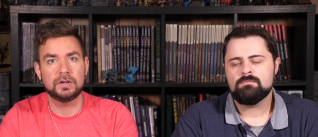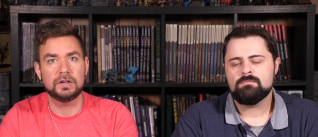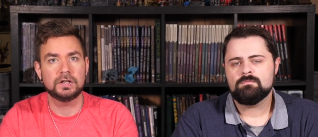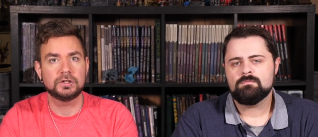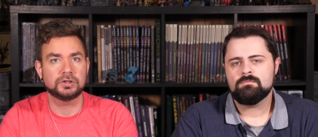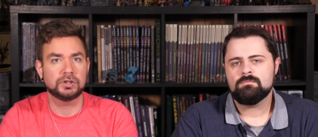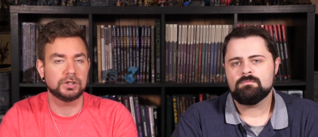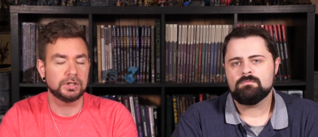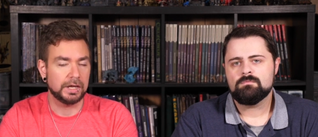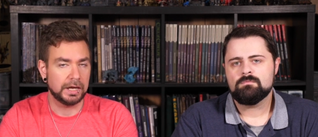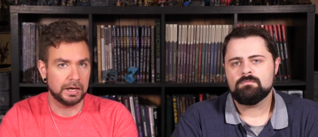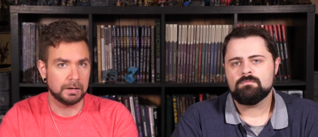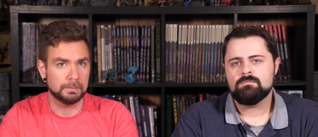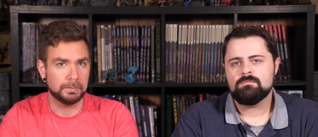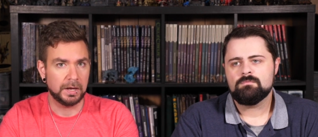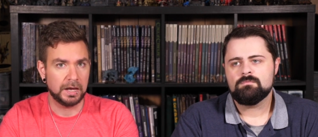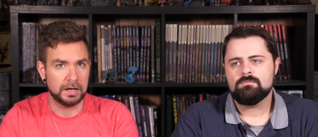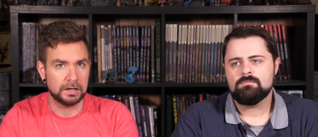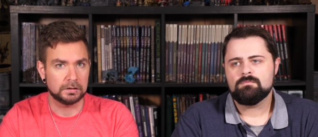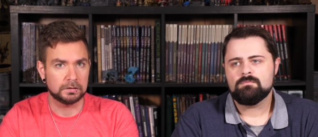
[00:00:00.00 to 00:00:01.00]
Speaker 1: edition
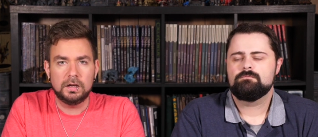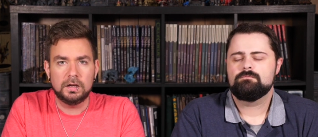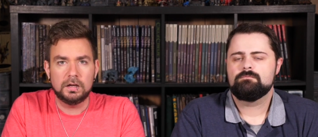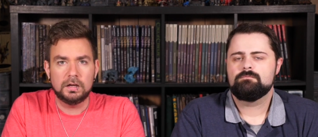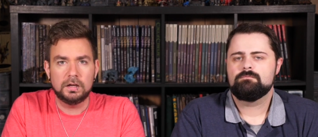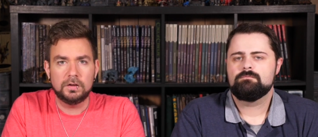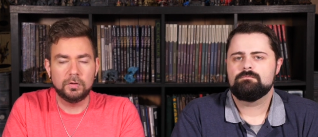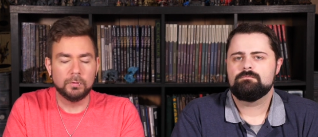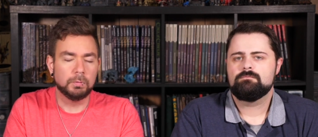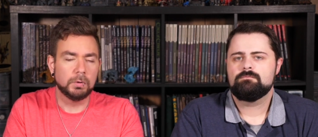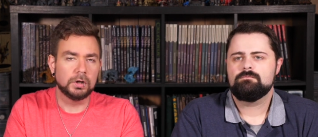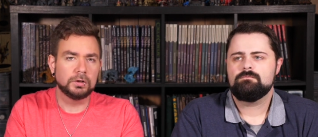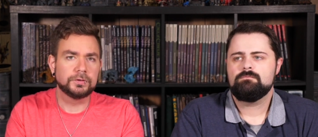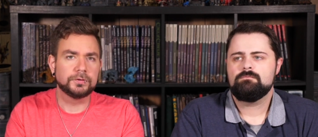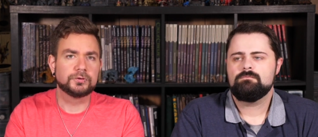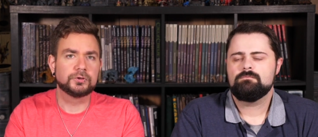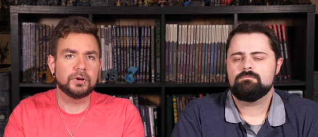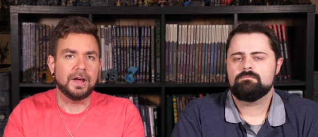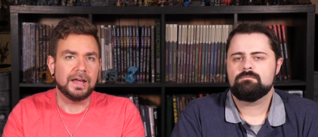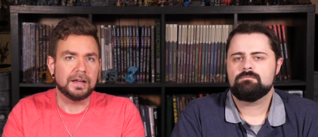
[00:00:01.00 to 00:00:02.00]
campaign. In the
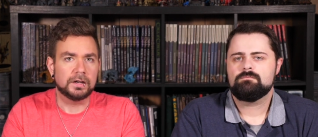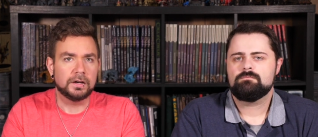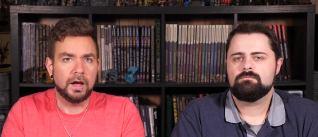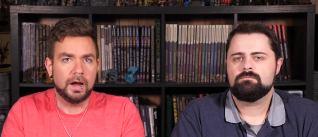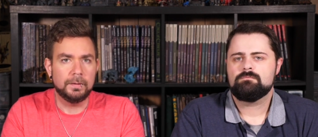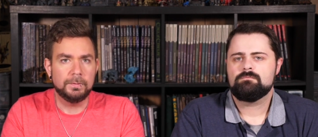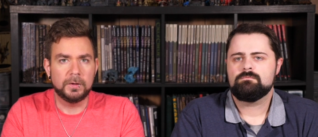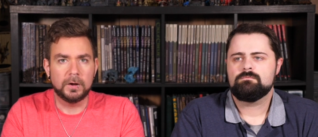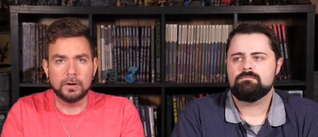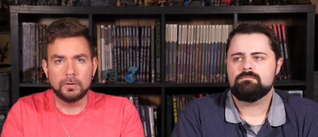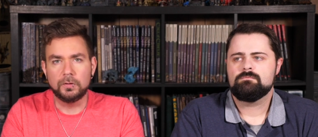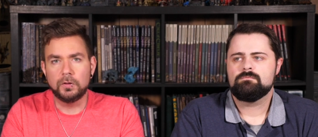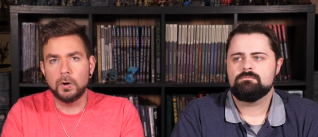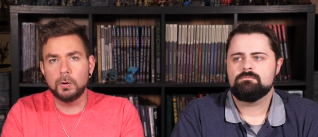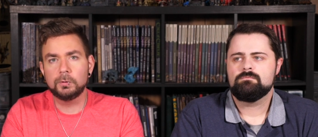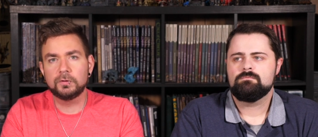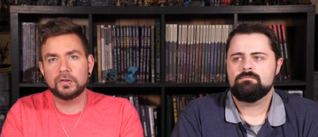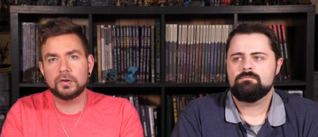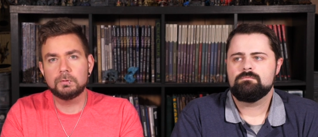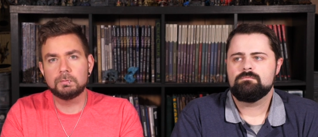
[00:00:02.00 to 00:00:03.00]
world of Drakkenheim, there are
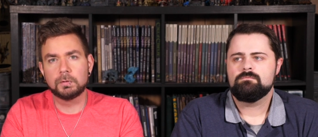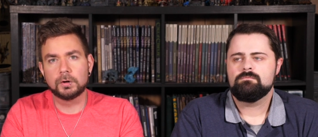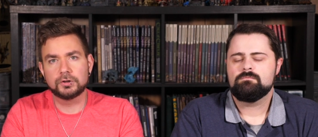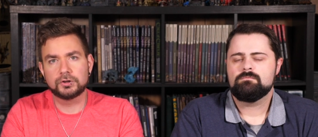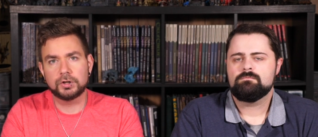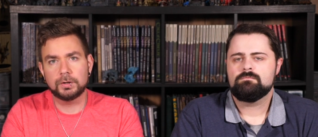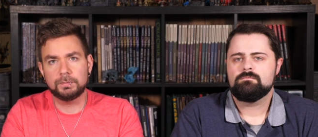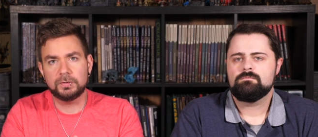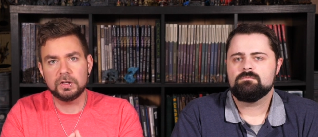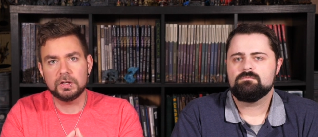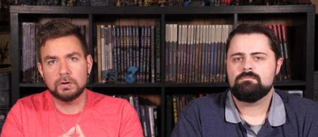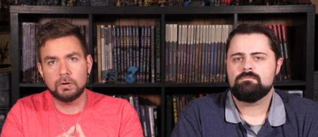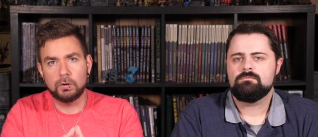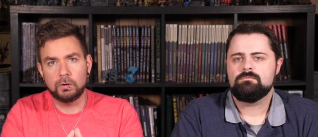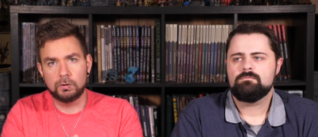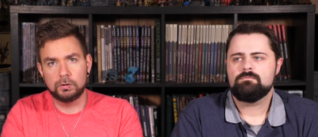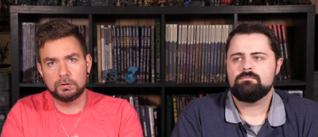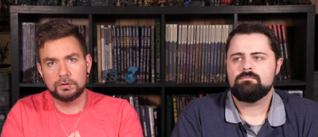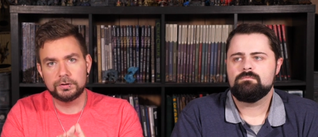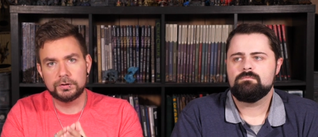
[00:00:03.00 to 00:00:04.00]
those who worship the
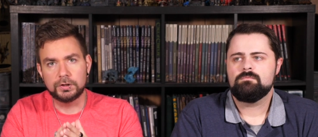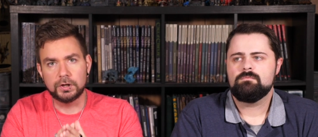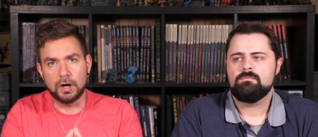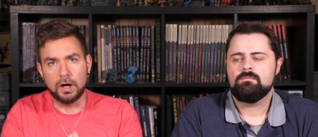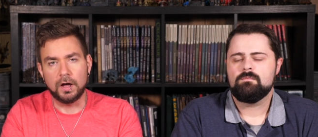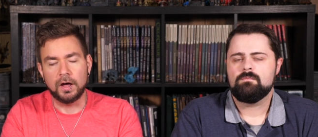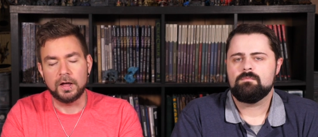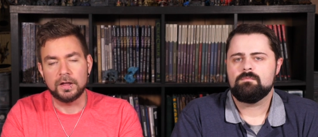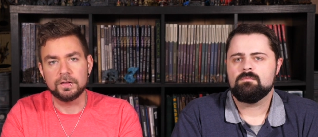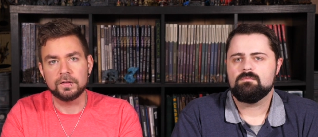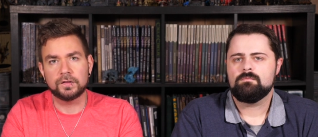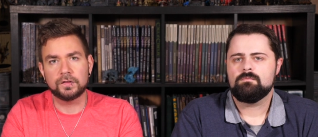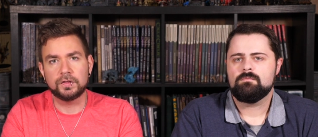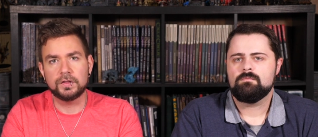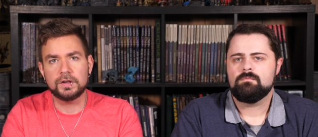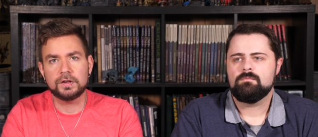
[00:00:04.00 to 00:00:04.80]
old gods.